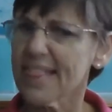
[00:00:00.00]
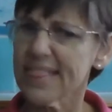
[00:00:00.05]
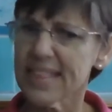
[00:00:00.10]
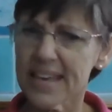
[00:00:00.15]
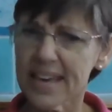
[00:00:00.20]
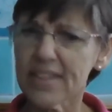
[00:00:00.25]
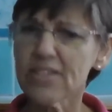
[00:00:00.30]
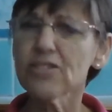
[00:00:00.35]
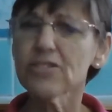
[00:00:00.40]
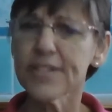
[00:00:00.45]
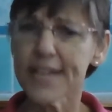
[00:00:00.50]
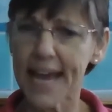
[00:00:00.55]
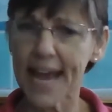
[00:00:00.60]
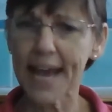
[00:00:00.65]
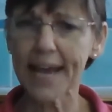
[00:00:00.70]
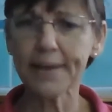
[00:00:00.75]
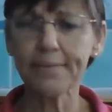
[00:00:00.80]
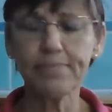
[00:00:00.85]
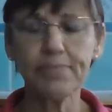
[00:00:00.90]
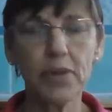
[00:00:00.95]
the other
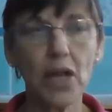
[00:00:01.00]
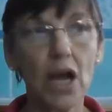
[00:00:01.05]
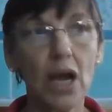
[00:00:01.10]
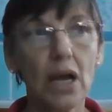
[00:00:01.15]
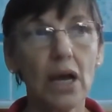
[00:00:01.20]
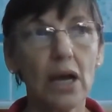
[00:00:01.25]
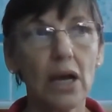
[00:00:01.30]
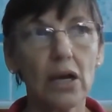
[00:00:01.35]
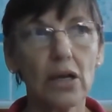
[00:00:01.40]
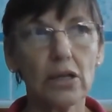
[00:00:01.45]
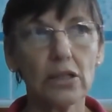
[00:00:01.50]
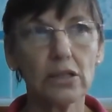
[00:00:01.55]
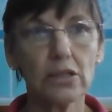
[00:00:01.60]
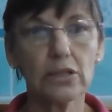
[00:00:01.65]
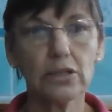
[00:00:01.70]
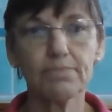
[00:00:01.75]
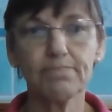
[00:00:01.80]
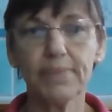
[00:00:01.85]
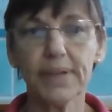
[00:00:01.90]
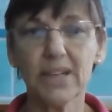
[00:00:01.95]
day
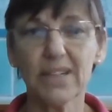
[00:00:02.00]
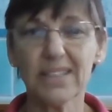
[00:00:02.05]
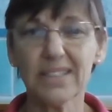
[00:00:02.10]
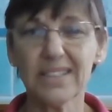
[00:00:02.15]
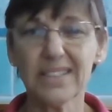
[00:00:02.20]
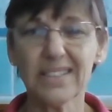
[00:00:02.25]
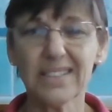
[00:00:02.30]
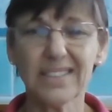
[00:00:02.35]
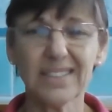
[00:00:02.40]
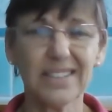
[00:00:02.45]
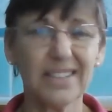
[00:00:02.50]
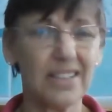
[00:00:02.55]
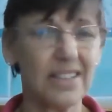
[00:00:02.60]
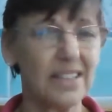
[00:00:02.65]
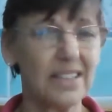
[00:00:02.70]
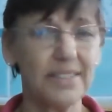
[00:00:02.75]
because